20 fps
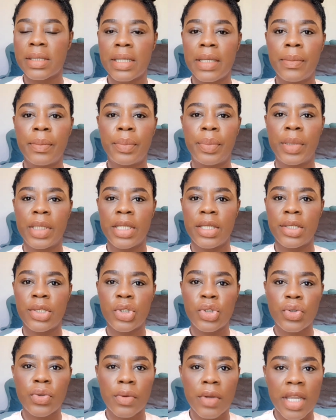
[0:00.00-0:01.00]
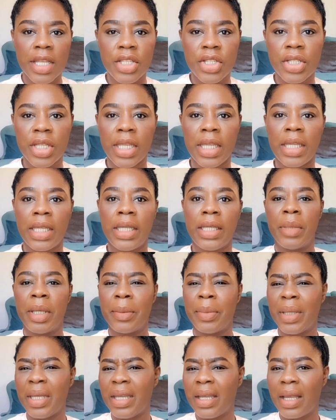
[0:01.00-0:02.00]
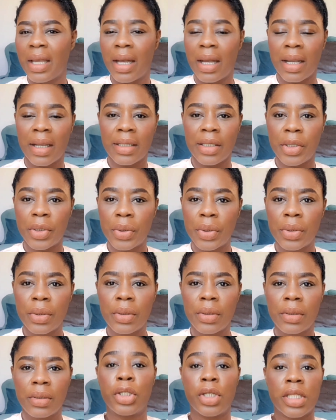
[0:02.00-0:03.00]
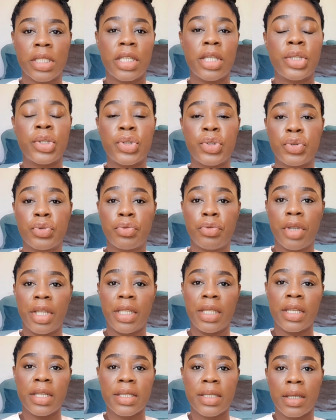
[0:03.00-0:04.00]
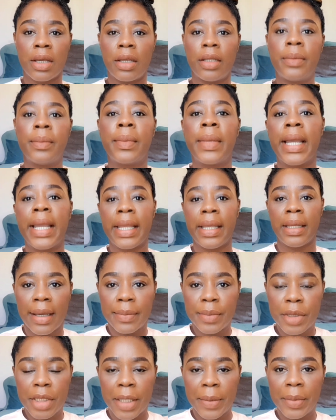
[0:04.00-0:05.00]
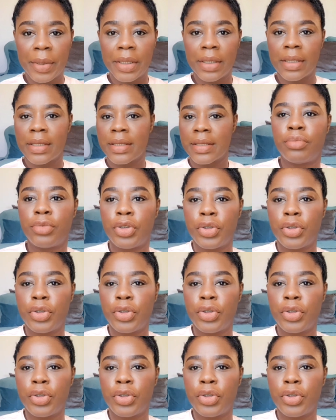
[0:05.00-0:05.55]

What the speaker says: Simply stretching, maybe cardio, nothing strenuous on my abdominal.